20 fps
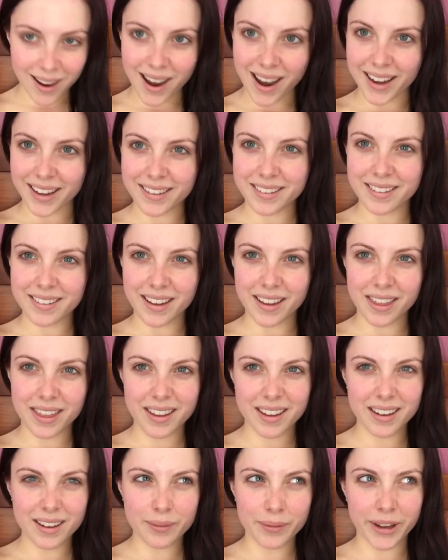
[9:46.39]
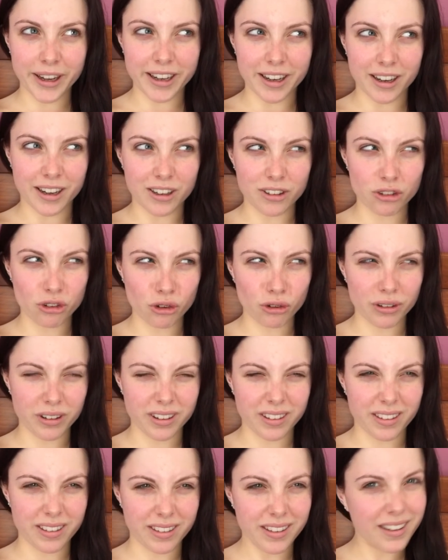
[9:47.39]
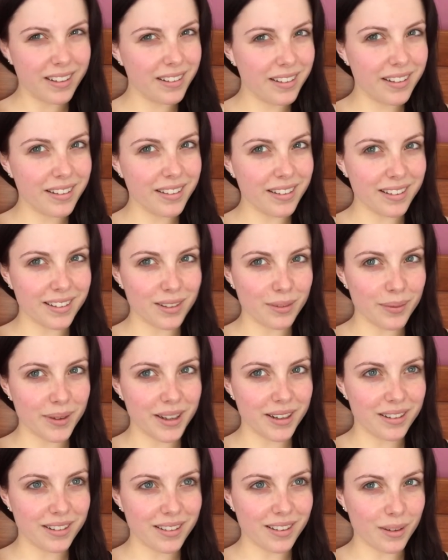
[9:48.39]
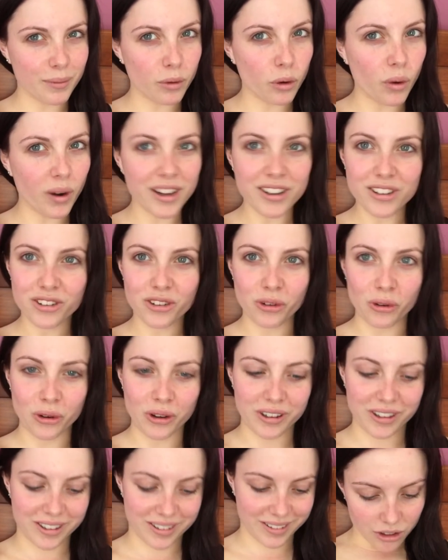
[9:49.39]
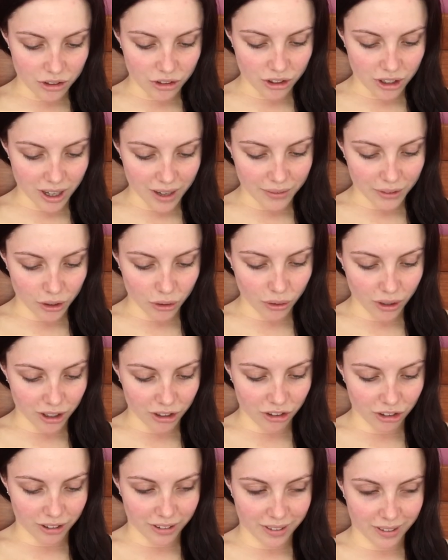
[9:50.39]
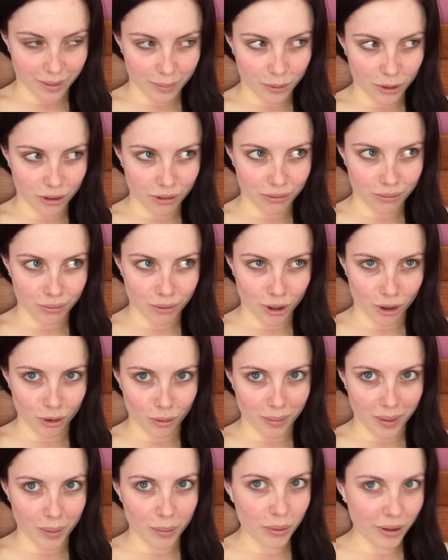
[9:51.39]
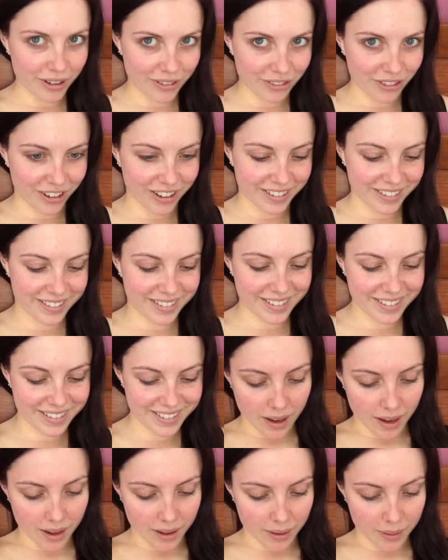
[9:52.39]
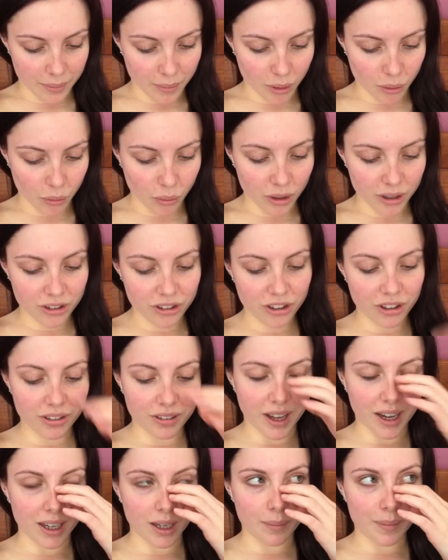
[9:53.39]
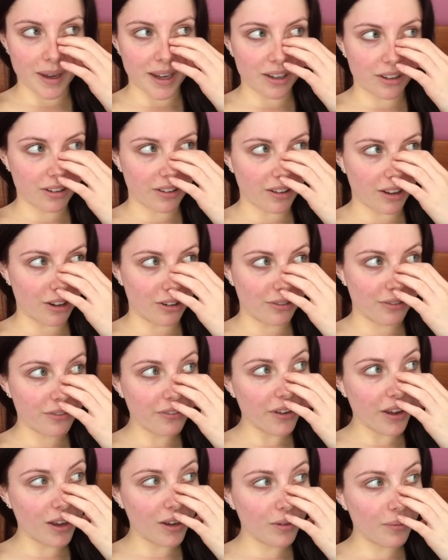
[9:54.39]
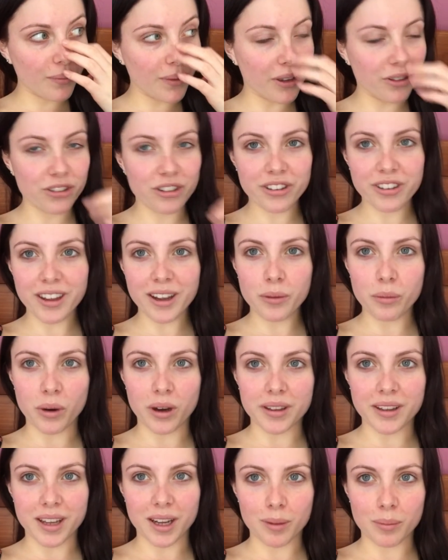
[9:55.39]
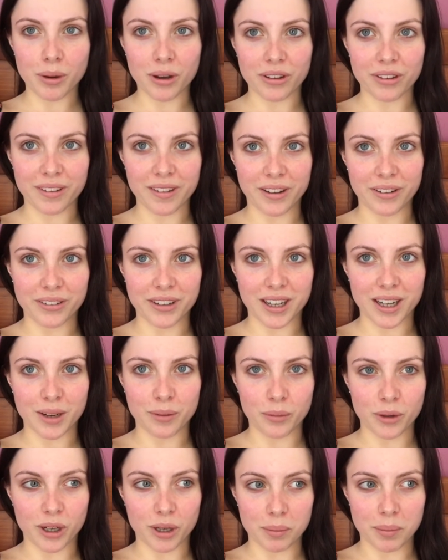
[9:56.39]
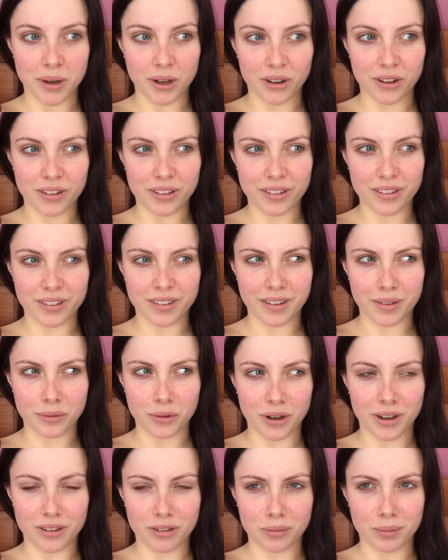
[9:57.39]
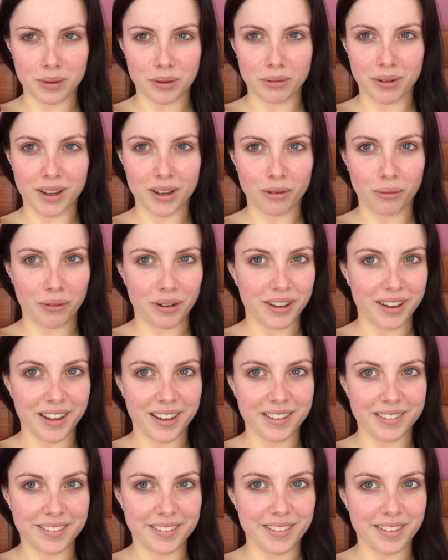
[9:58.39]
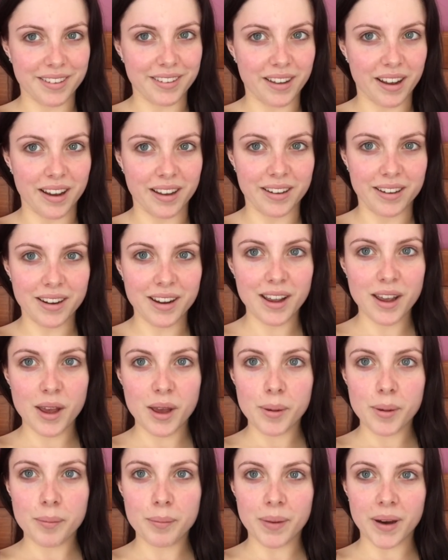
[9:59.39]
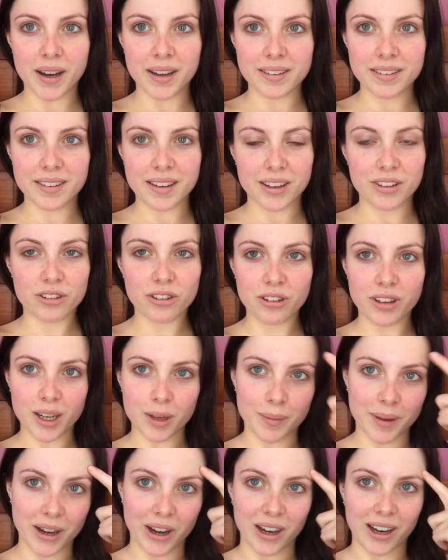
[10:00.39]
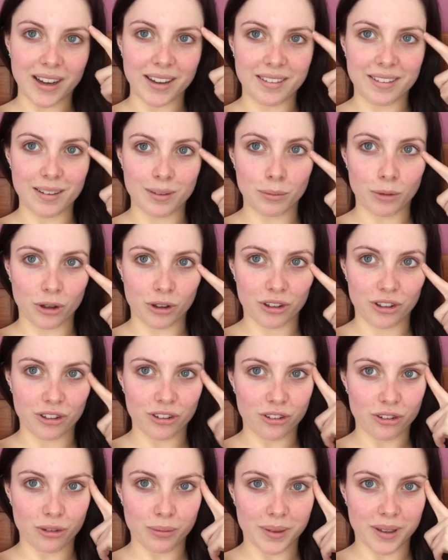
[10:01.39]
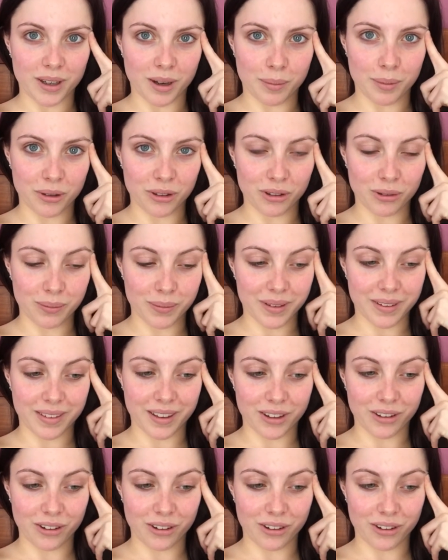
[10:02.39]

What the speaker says: Height, I think I'm like 160 centimeters. I'm quite short. Do you have a crush on someone? Well, my boyfriend. What do you like about yourself? I'll just say one, like, personality and one appearance, because otherwise it'd be like really hard to decide. But I do like my eyes. I'm not going to zoom in up on them because they